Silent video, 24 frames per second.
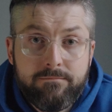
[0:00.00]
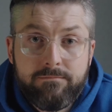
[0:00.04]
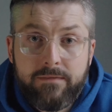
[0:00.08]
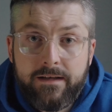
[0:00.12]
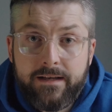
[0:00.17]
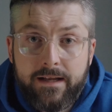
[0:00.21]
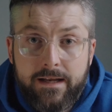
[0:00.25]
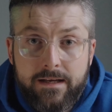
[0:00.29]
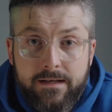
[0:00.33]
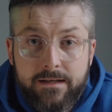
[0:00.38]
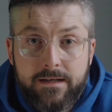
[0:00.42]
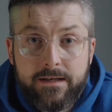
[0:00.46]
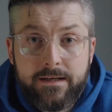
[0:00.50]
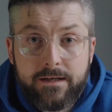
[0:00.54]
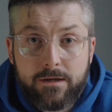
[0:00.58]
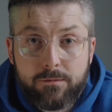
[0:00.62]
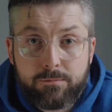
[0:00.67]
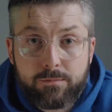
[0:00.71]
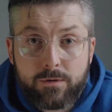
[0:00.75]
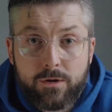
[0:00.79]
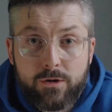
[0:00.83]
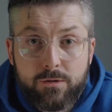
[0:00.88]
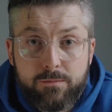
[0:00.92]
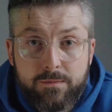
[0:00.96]
an ND and a
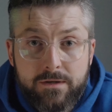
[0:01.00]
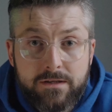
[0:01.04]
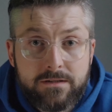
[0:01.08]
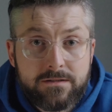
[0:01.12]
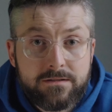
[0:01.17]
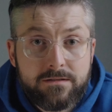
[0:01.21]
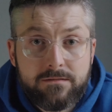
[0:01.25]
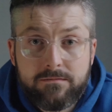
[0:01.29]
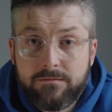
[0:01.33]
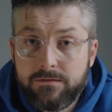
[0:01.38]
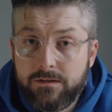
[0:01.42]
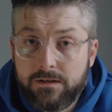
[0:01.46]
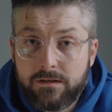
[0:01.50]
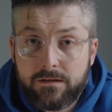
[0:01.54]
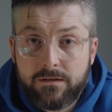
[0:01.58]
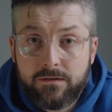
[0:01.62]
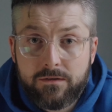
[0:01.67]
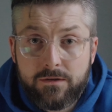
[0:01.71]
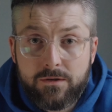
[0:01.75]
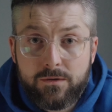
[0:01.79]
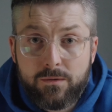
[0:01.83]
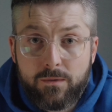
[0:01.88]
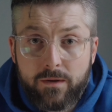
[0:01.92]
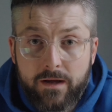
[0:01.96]
Pro Mist, you can
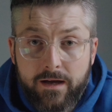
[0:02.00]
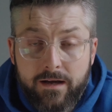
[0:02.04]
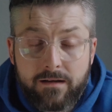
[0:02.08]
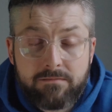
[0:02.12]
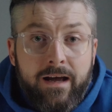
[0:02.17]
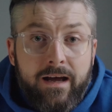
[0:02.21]
do that.